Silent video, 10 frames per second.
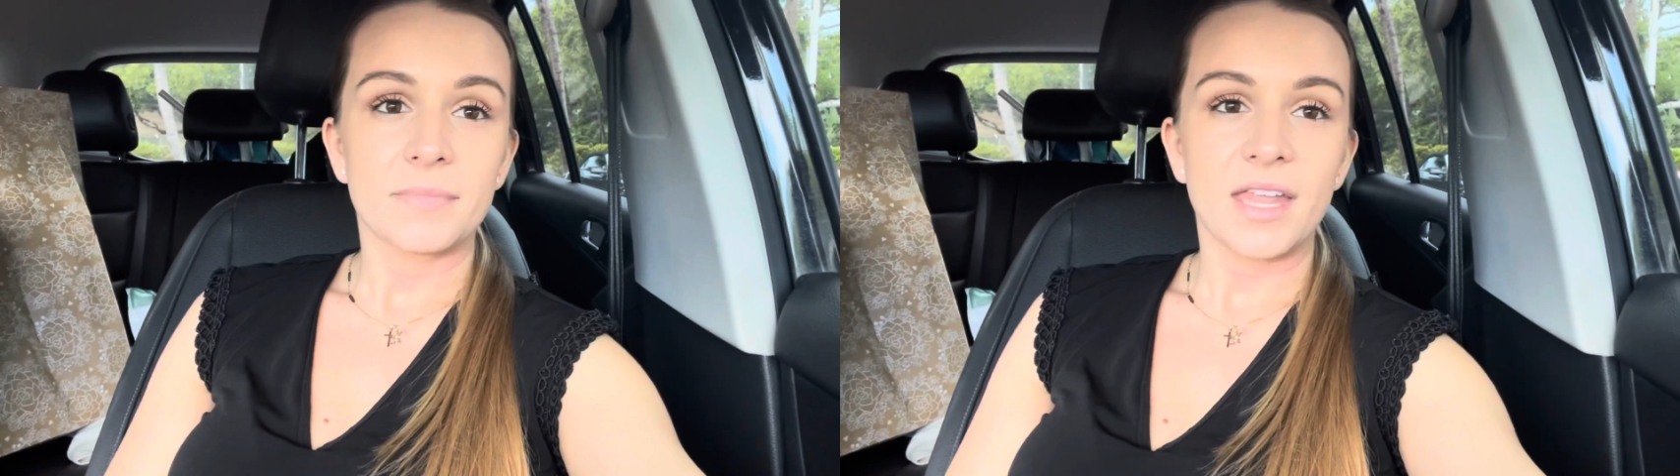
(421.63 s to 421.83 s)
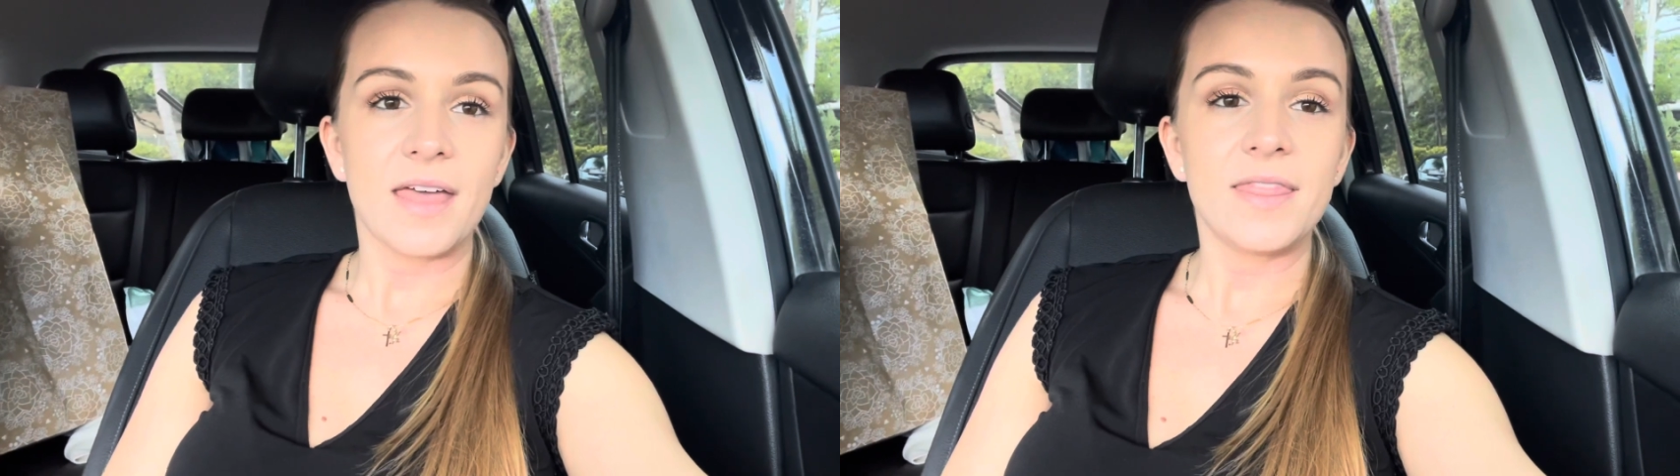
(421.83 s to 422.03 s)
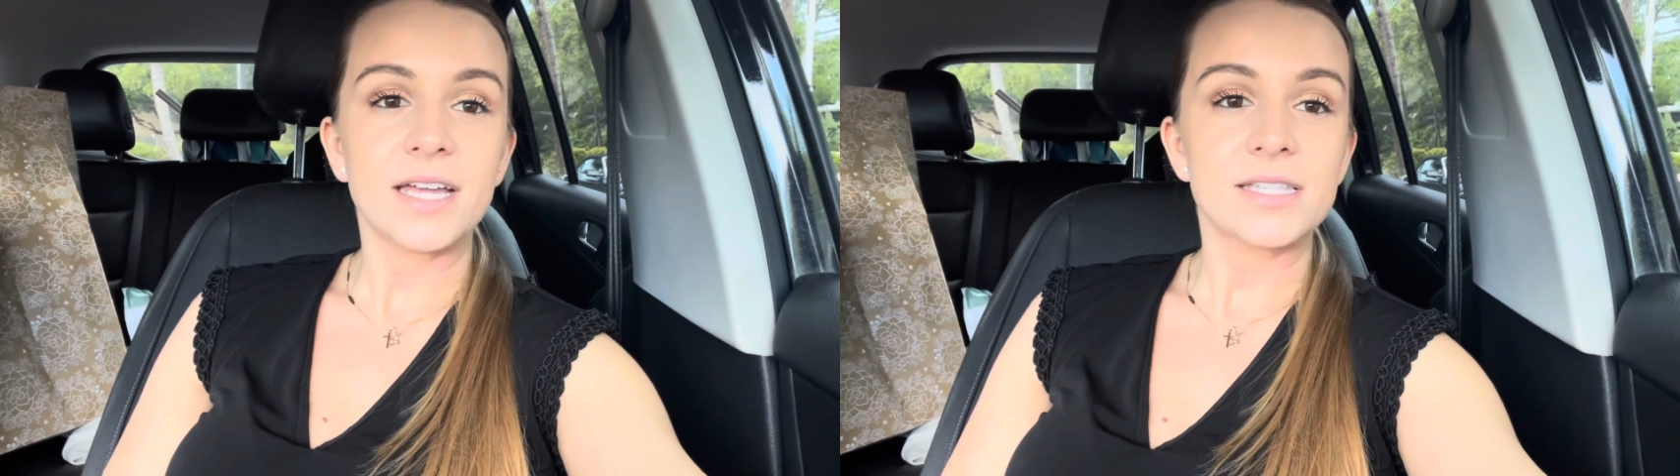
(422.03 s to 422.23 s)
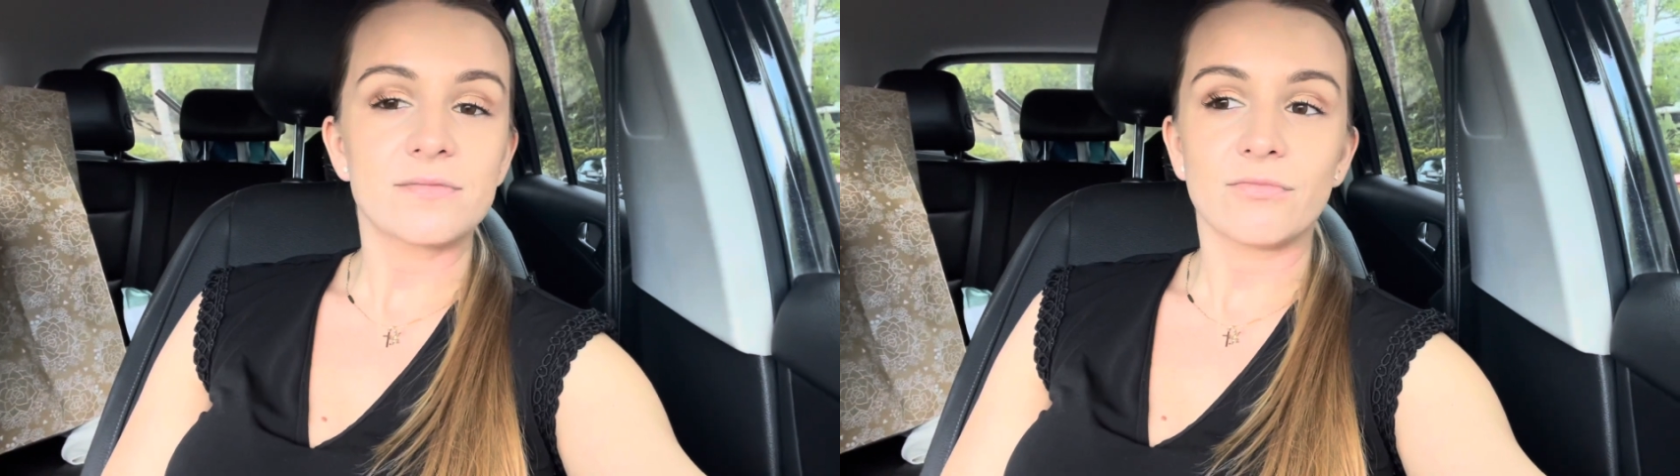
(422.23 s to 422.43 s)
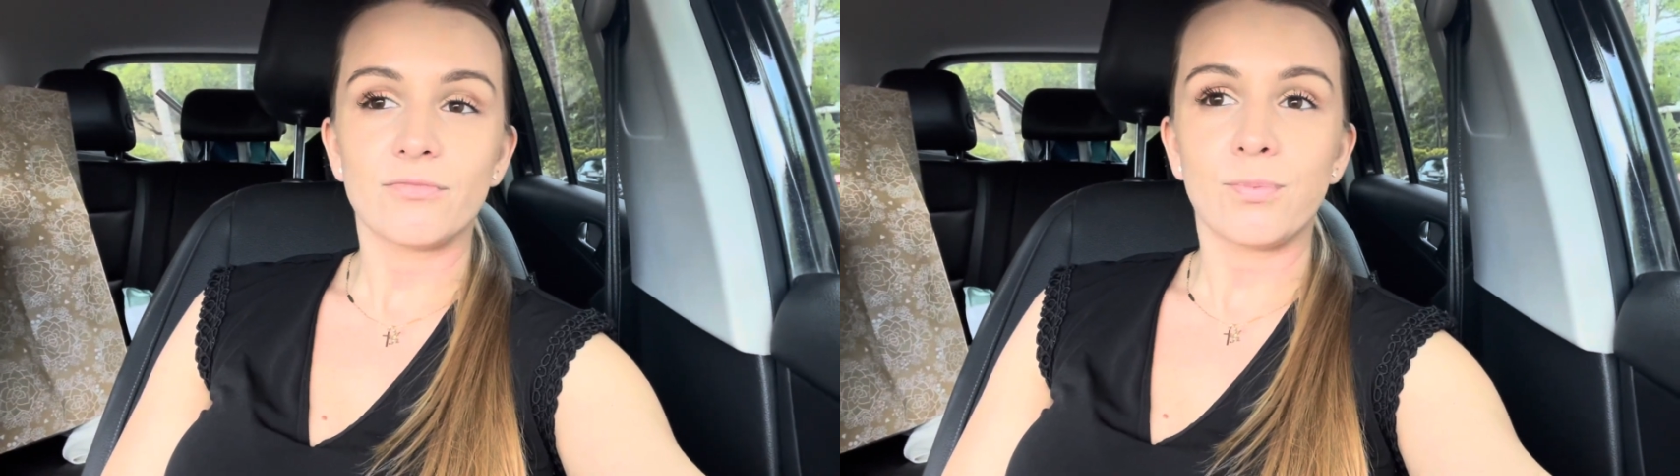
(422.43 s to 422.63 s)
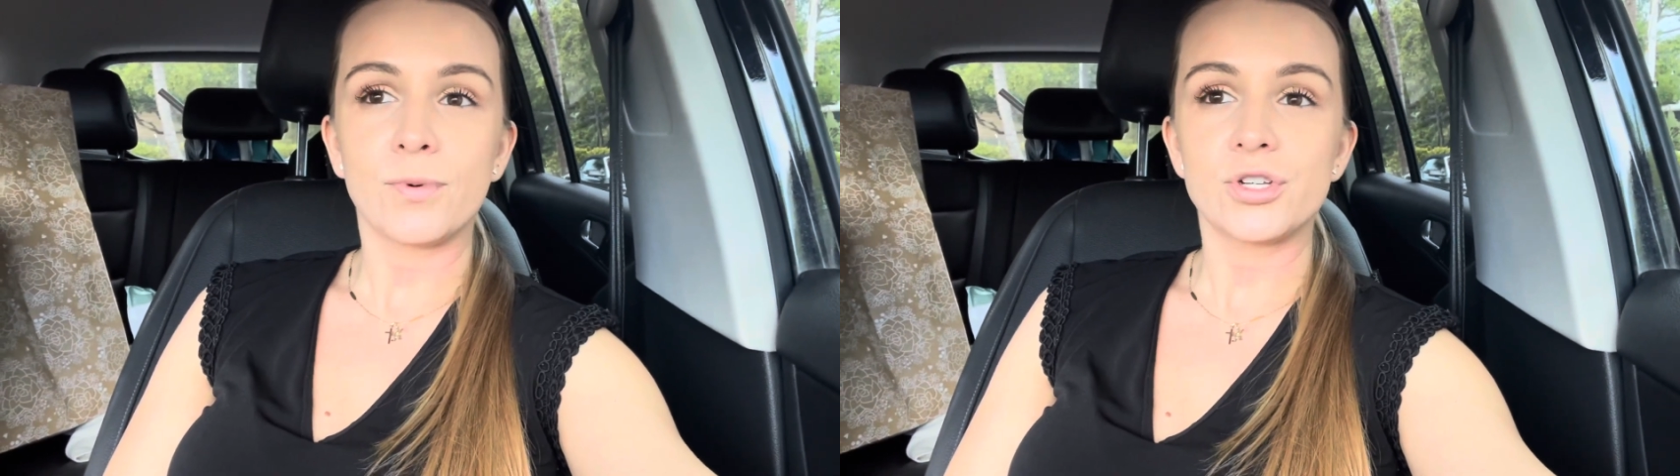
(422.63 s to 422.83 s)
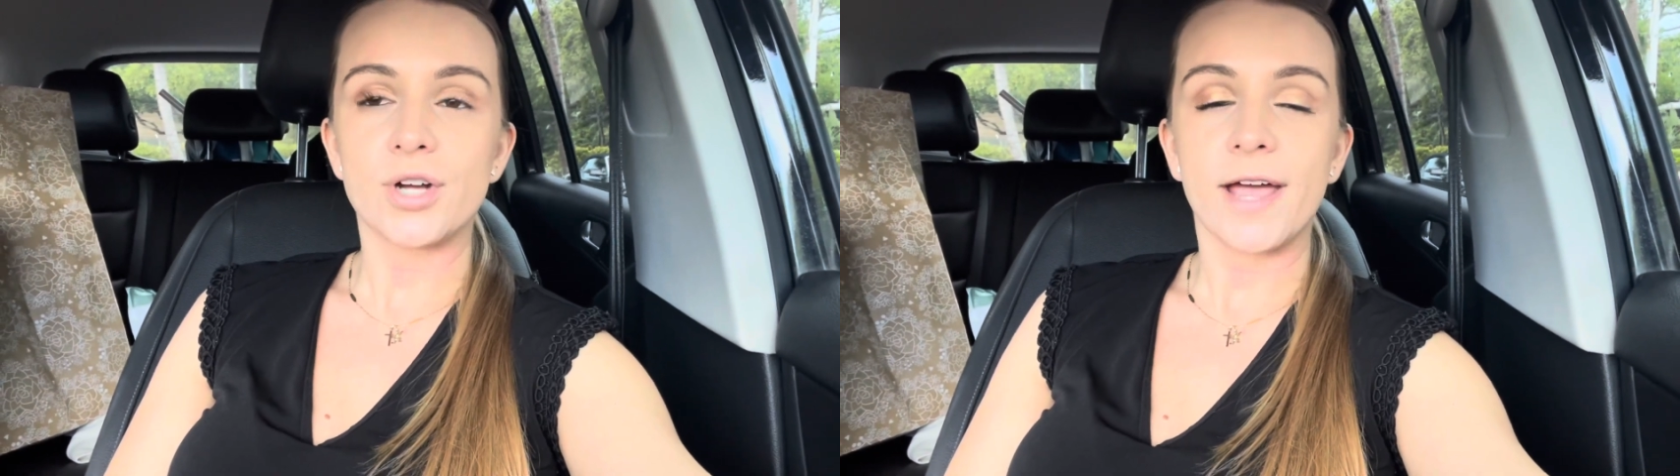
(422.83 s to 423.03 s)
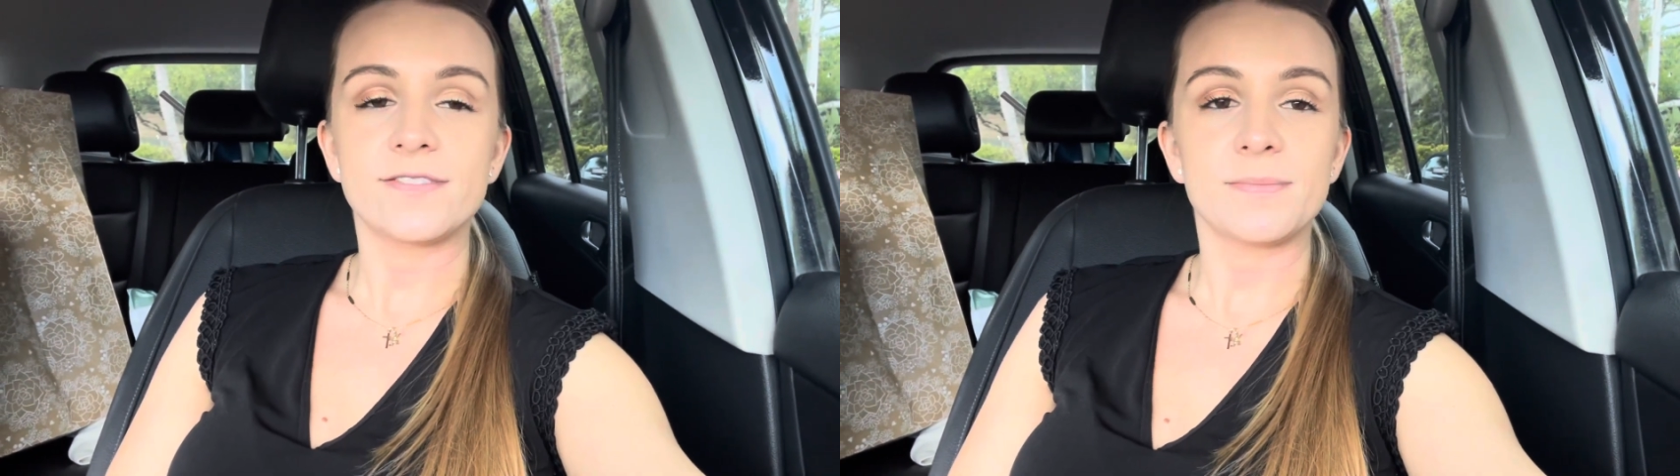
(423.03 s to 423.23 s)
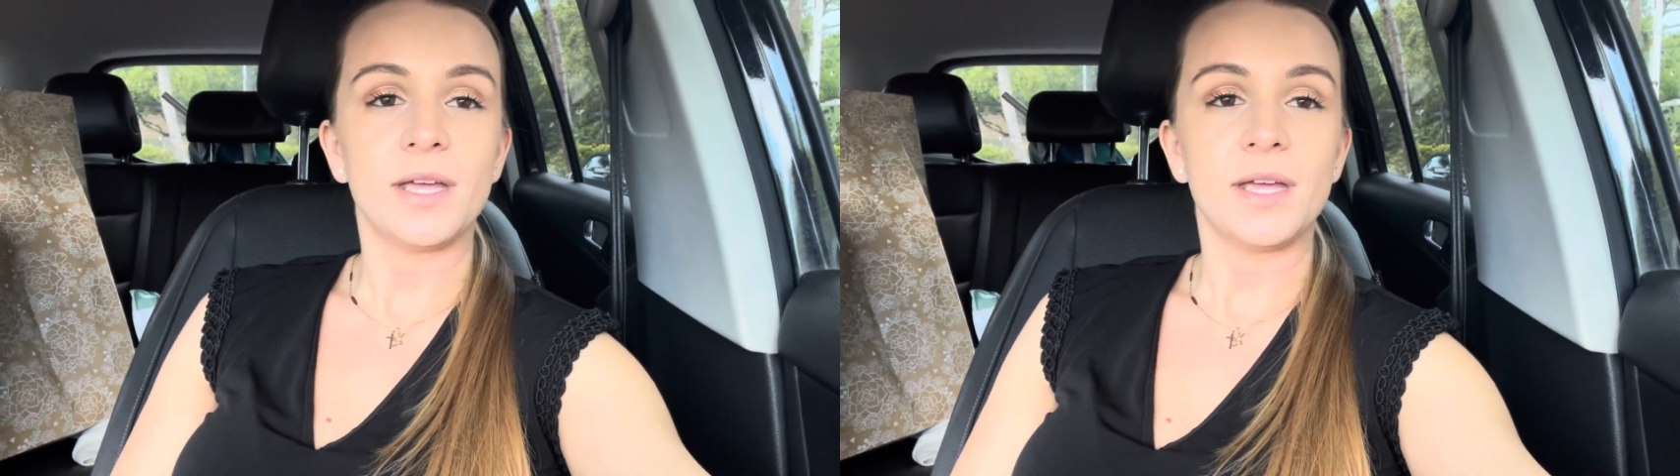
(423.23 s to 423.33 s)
And that's what drives